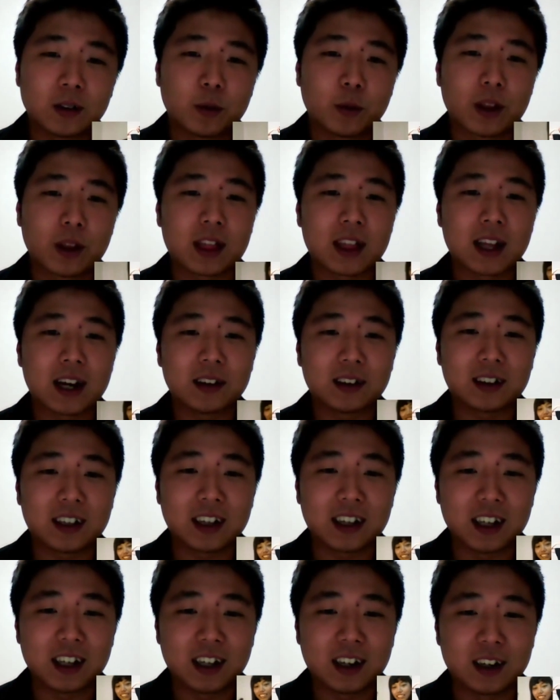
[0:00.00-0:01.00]
without
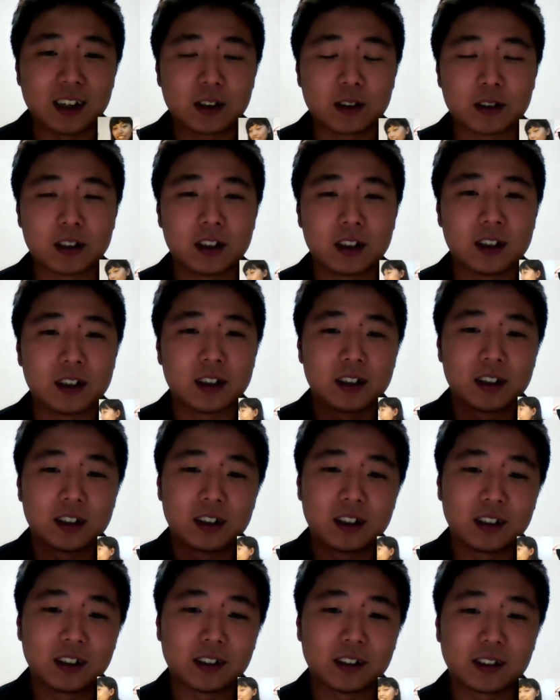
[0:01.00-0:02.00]
getting hungry.
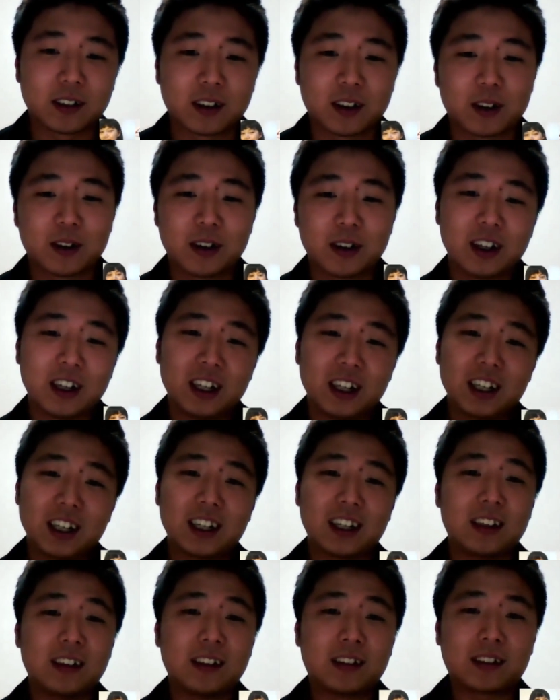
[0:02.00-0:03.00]
So
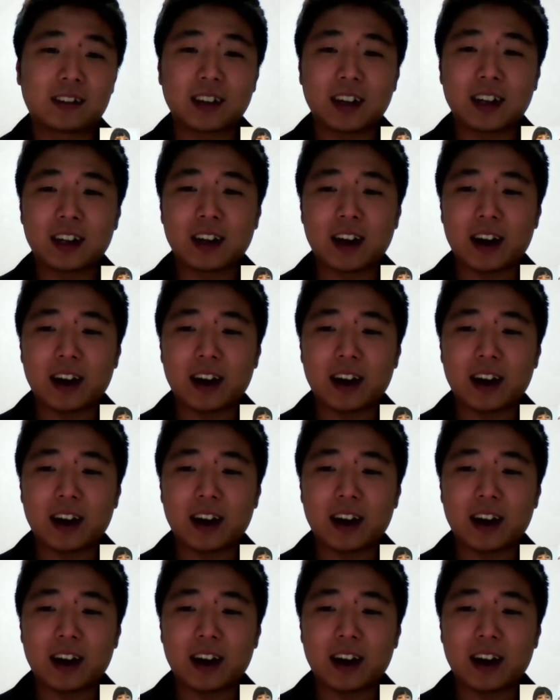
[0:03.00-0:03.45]
instead,